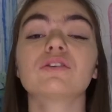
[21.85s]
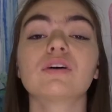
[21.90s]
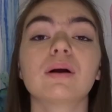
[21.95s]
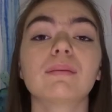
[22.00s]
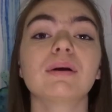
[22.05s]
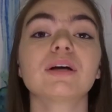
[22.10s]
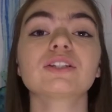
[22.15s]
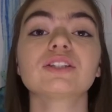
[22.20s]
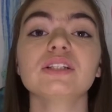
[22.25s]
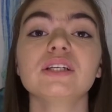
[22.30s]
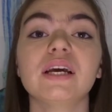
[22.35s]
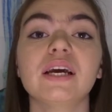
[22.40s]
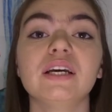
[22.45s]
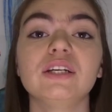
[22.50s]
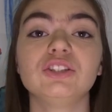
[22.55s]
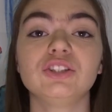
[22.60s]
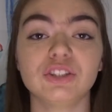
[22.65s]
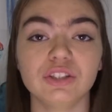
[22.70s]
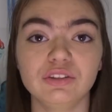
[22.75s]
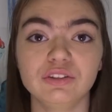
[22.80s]
So I'm actually
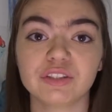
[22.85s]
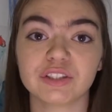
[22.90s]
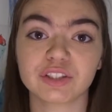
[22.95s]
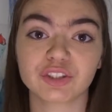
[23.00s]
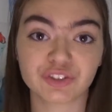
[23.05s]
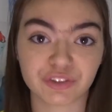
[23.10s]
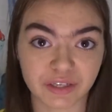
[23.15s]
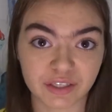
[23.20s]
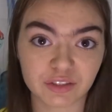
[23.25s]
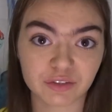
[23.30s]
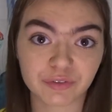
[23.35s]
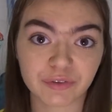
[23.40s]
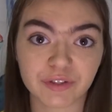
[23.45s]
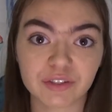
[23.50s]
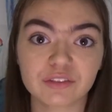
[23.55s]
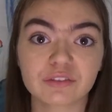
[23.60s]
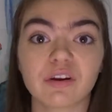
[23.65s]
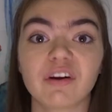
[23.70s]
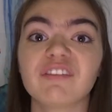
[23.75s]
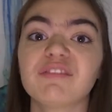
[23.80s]
a junior
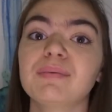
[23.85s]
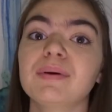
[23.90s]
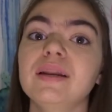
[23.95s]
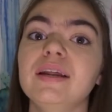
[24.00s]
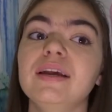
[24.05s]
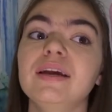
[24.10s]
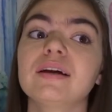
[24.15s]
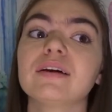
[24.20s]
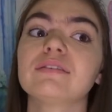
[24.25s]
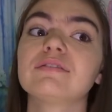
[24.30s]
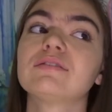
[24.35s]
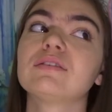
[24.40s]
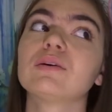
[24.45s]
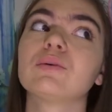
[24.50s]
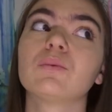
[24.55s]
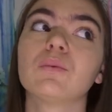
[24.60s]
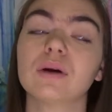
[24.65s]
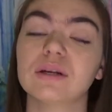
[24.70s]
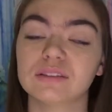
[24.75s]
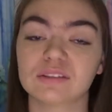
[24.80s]
transfer, so I've been here
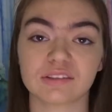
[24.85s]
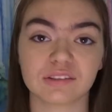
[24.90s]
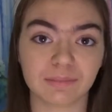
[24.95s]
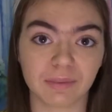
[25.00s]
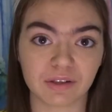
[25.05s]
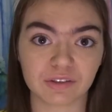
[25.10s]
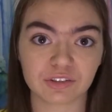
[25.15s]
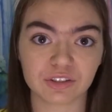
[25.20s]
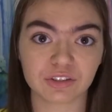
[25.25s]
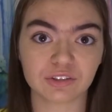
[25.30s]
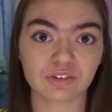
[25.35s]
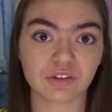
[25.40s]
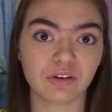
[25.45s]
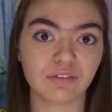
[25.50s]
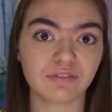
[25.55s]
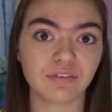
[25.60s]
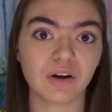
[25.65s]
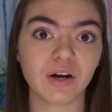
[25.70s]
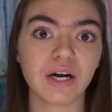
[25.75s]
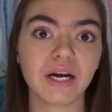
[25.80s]
for one semester so
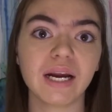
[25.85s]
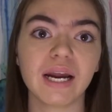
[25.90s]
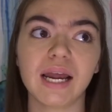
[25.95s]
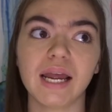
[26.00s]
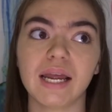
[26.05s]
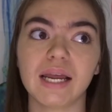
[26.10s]
far,